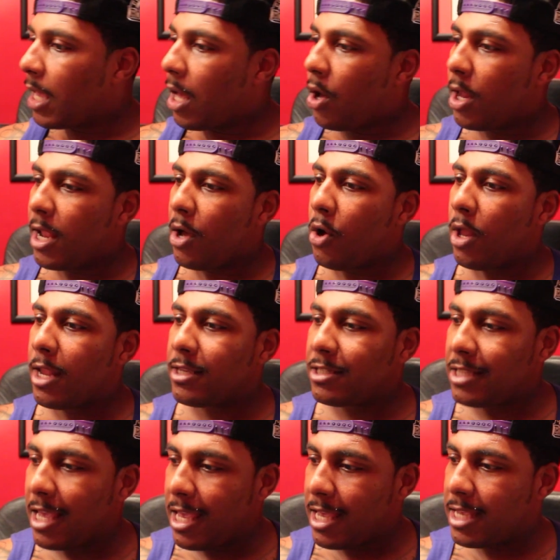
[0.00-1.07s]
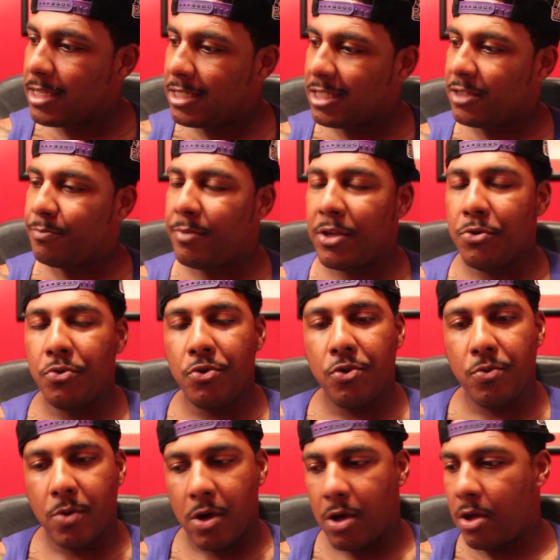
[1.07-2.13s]
all I say is just be who
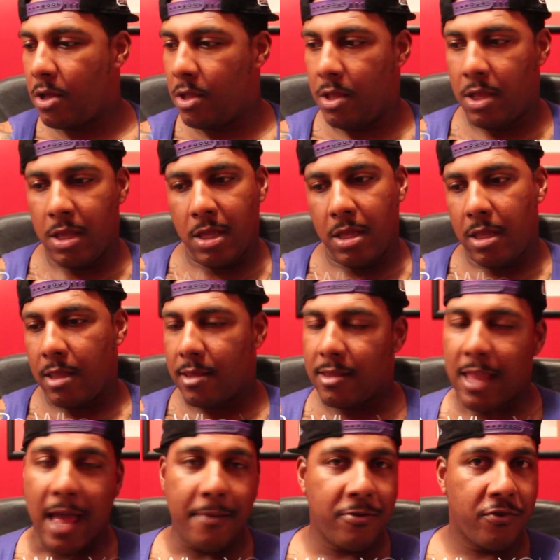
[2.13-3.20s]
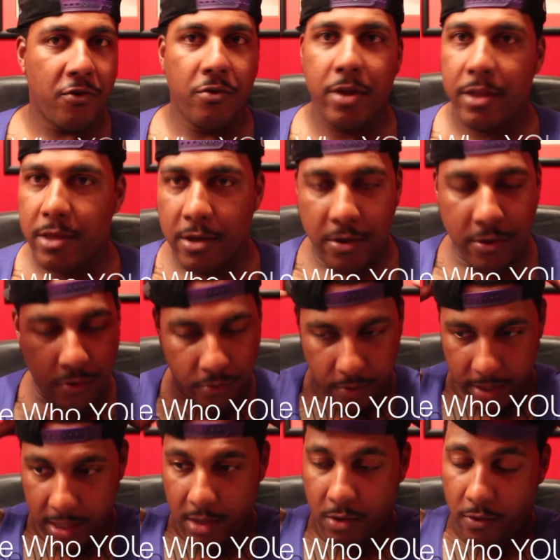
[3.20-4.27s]
you are and stop stroking your own
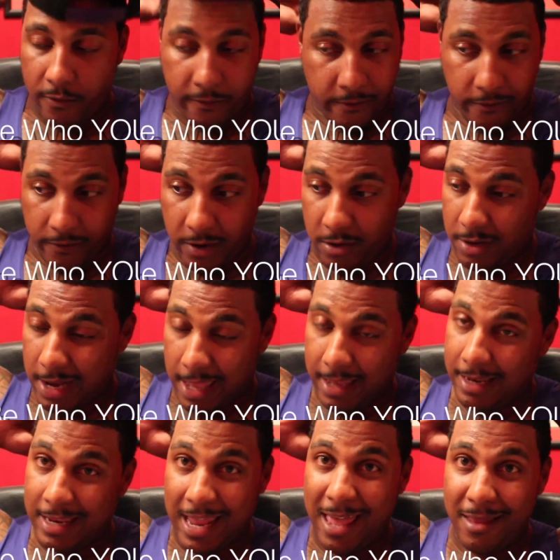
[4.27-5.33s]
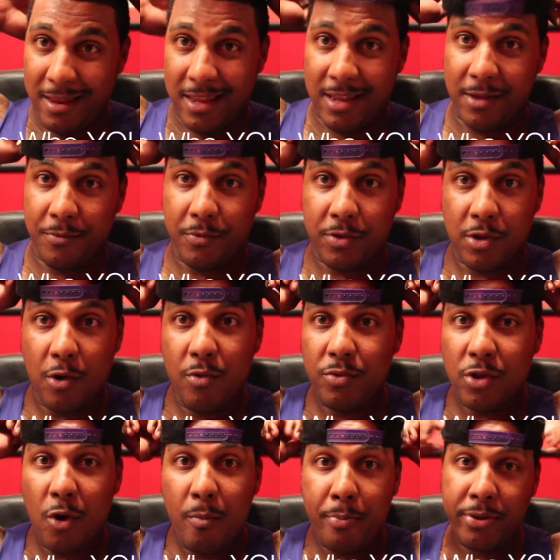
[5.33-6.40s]
ego for real. Like,
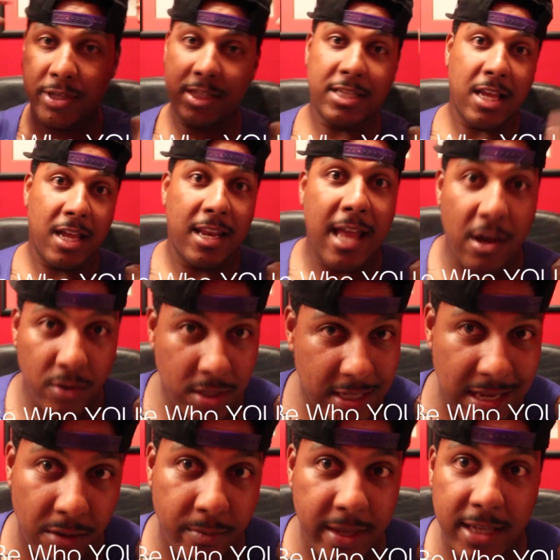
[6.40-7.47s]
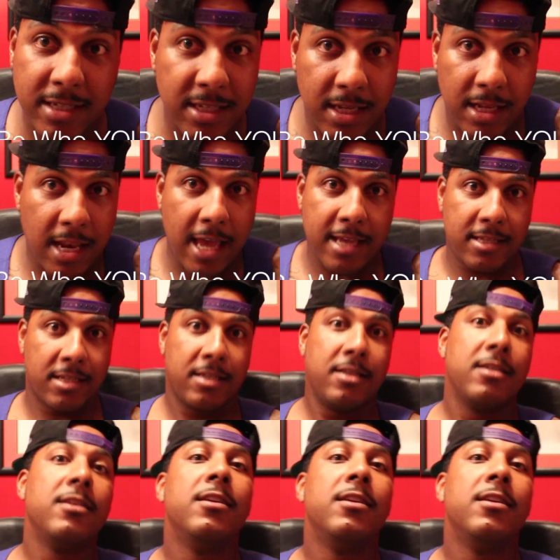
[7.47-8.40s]
don't put something out and tell me it's a classic.